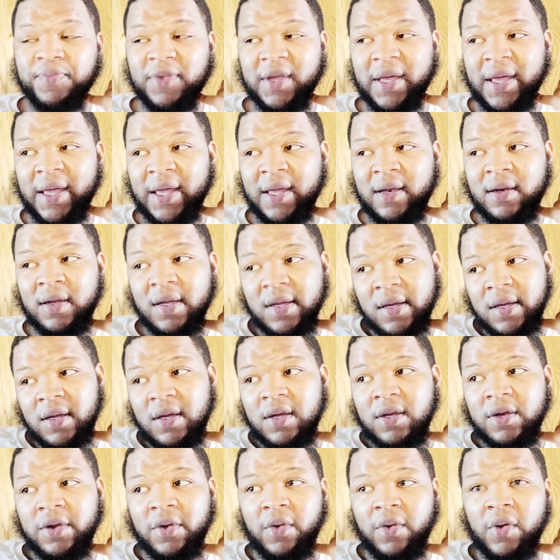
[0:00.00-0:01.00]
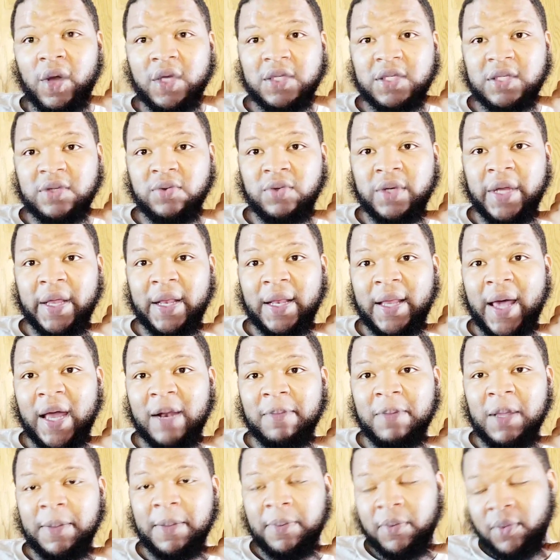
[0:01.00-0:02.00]
And the question that a
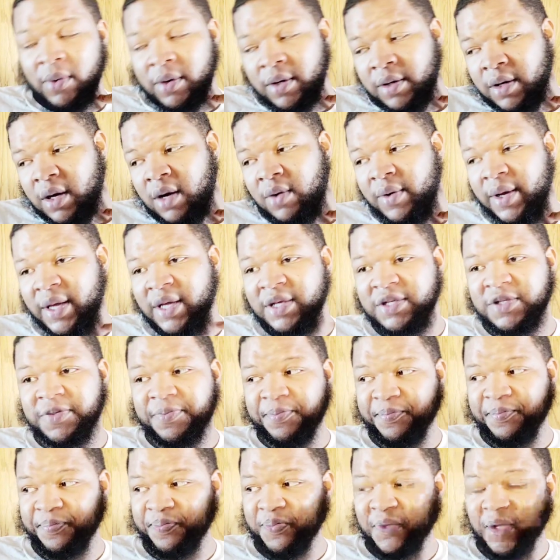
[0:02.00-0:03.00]
lot of people want to know is,